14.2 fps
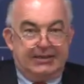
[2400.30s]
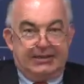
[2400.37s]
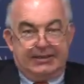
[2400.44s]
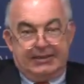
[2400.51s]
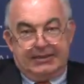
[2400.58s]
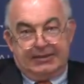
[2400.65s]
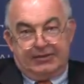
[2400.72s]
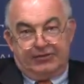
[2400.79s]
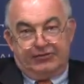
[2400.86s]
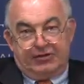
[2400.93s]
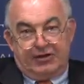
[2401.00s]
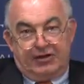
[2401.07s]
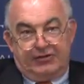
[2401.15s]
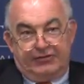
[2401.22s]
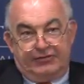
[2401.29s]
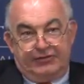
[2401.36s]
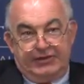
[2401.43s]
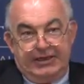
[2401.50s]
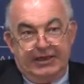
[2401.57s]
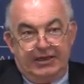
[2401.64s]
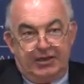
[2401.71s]
of
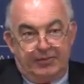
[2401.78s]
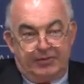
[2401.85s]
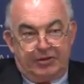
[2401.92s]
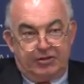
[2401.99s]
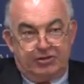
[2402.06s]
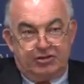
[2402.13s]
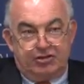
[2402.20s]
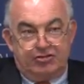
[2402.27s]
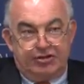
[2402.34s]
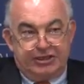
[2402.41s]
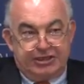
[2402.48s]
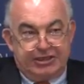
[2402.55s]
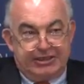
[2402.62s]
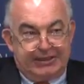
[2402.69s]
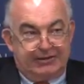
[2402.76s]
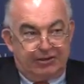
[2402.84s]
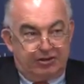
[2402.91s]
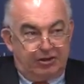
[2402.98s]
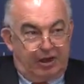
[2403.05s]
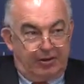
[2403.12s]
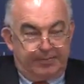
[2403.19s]
income concentration at the
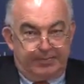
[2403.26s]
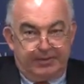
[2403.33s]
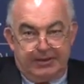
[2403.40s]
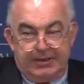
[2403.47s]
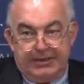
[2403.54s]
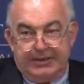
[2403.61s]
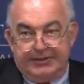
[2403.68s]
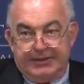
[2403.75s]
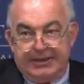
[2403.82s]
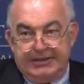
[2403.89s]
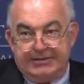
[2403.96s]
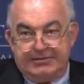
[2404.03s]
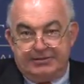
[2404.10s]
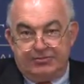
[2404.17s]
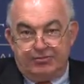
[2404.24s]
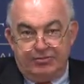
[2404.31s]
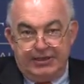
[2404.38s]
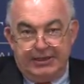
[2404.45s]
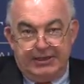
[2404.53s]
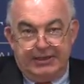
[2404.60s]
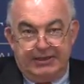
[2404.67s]
top that is
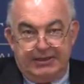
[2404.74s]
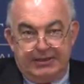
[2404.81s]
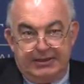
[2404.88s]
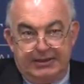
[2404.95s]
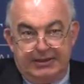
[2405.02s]
really